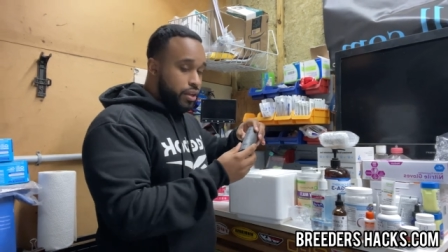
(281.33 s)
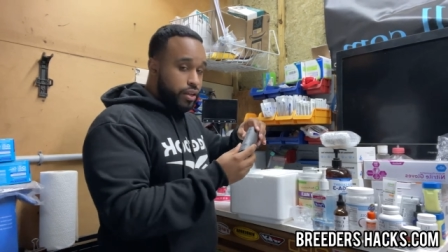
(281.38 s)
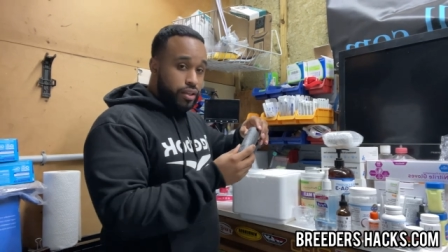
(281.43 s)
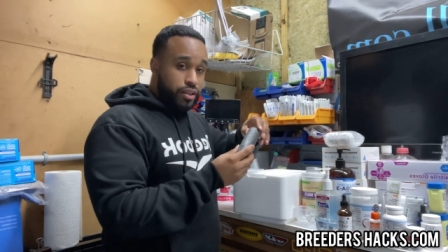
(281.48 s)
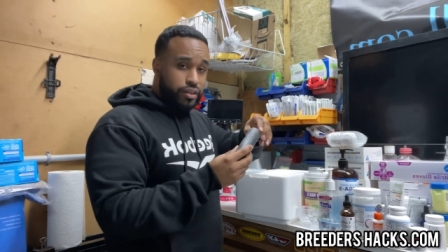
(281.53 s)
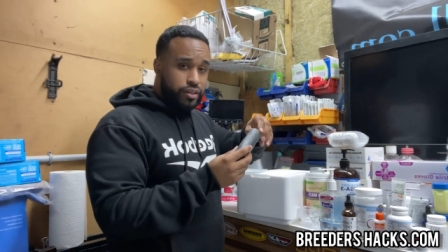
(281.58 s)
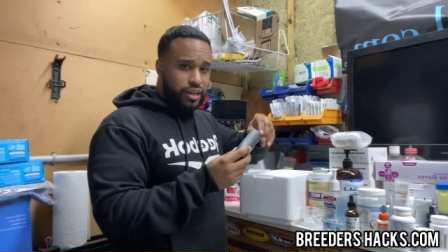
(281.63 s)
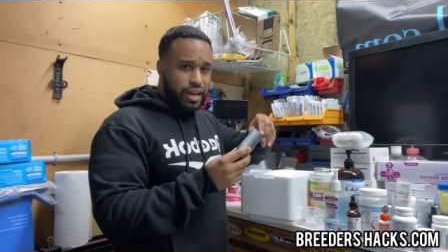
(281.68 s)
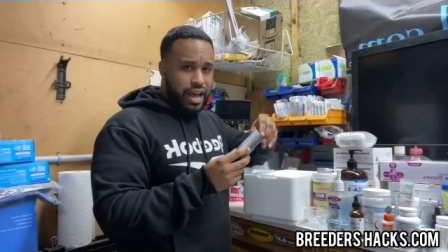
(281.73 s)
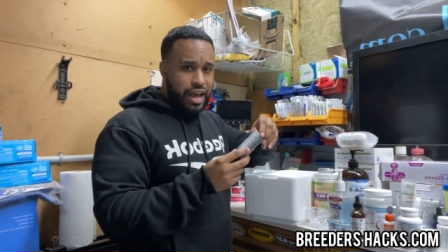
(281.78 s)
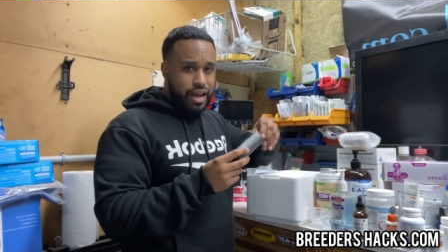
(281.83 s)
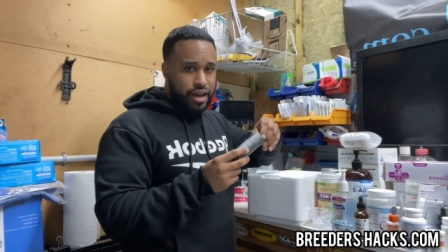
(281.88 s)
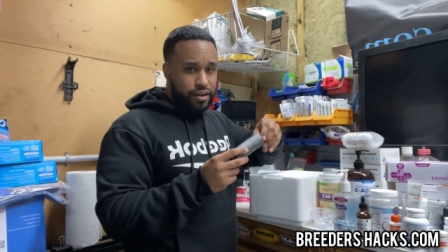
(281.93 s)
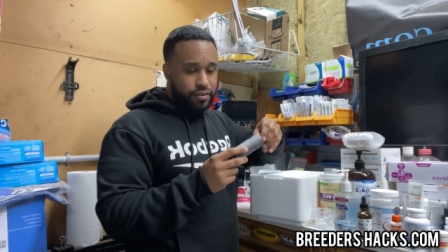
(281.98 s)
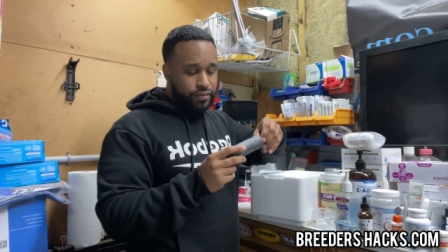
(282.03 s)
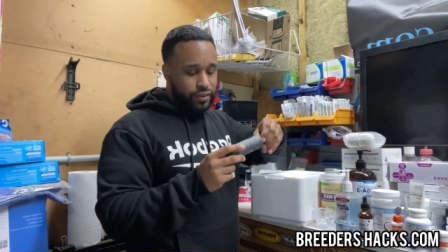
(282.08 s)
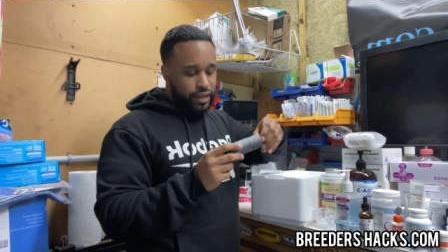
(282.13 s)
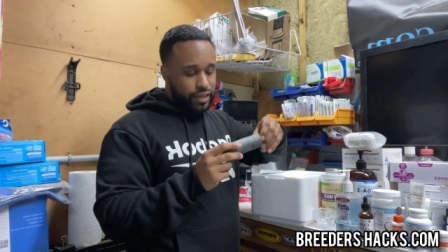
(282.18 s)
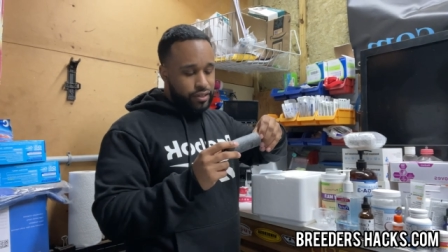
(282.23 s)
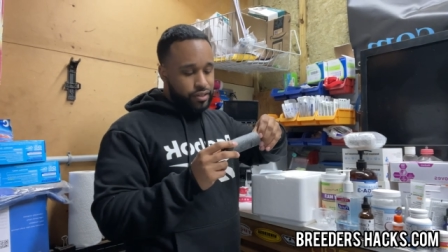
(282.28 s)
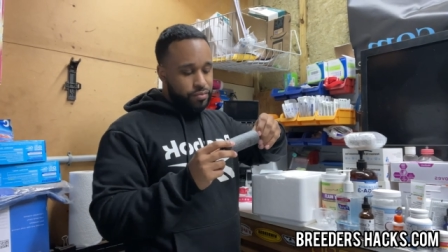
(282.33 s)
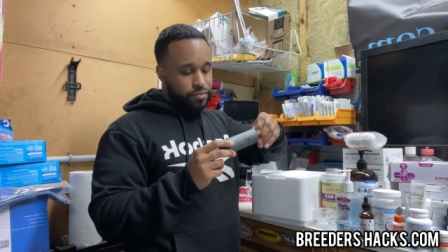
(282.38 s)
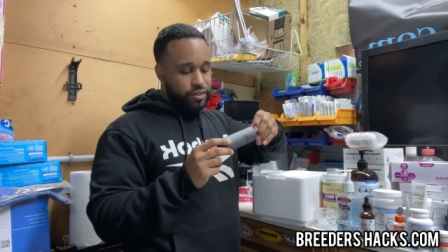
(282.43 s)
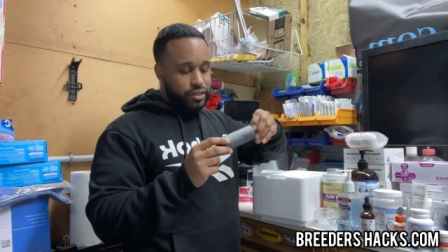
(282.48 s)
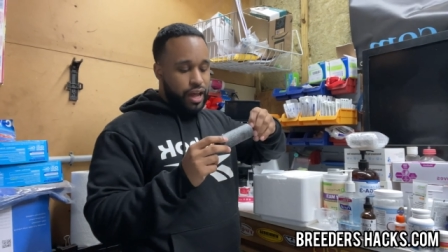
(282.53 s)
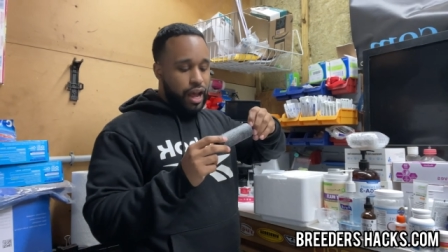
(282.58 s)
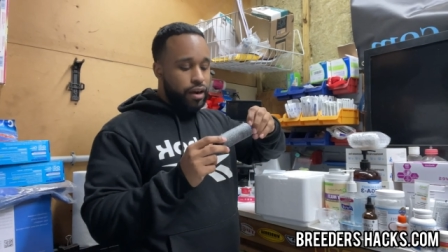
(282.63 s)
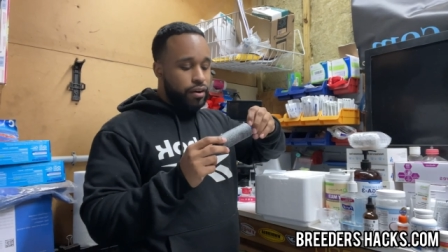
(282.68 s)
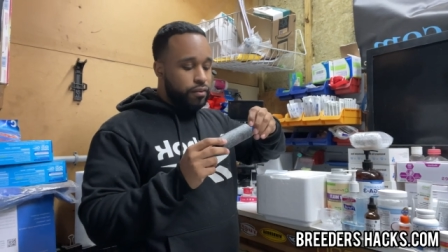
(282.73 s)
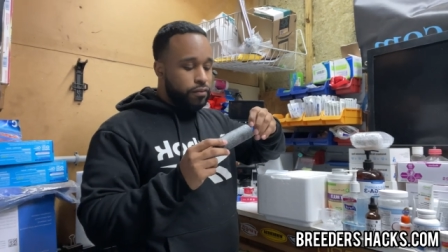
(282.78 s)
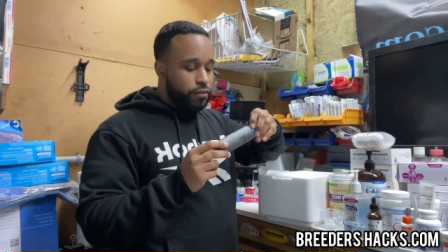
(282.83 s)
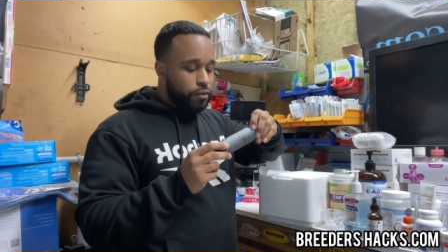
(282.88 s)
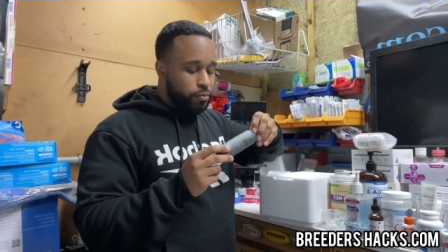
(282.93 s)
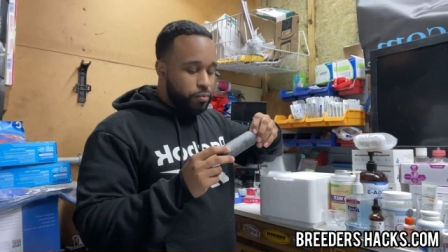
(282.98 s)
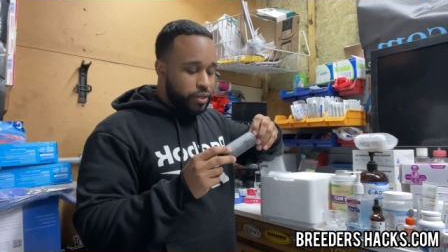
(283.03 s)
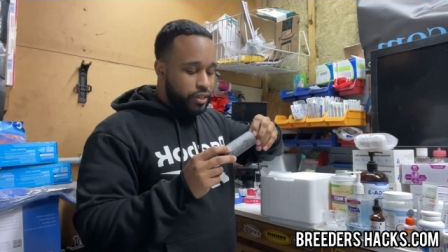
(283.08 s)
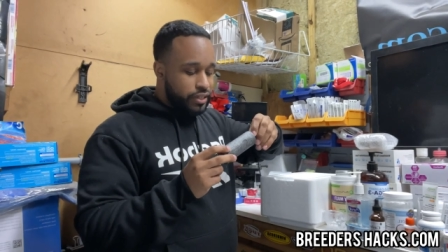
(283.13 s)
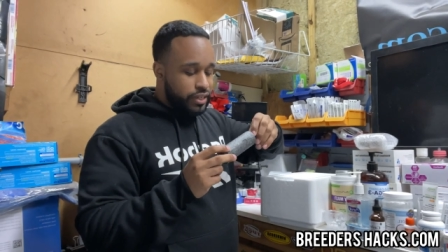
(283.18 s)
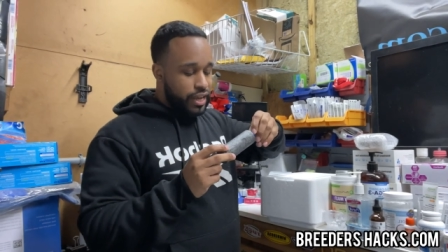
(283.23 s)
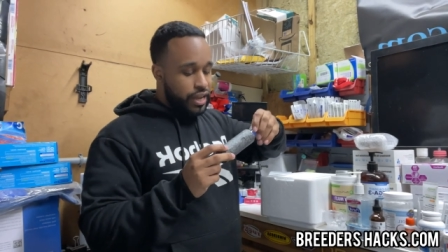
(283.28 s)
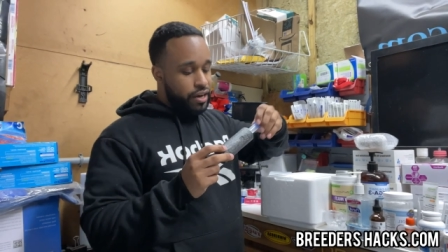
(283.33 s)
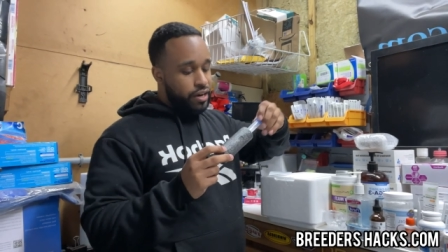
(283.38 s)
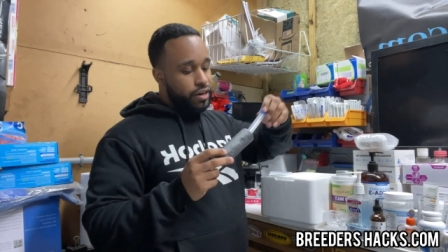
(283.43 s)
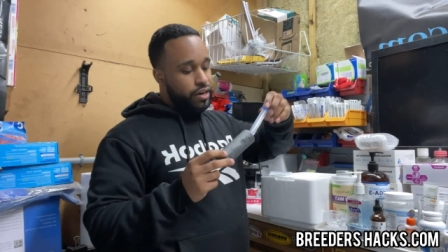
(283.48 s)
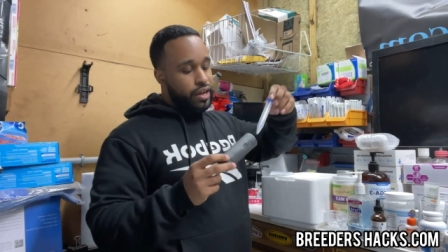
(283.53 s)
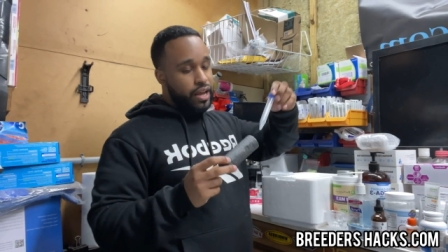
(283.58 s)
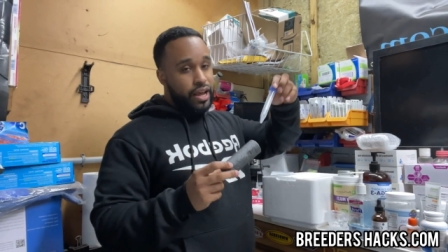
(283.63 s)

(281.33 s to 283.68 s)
you'll have like some styrofoam container,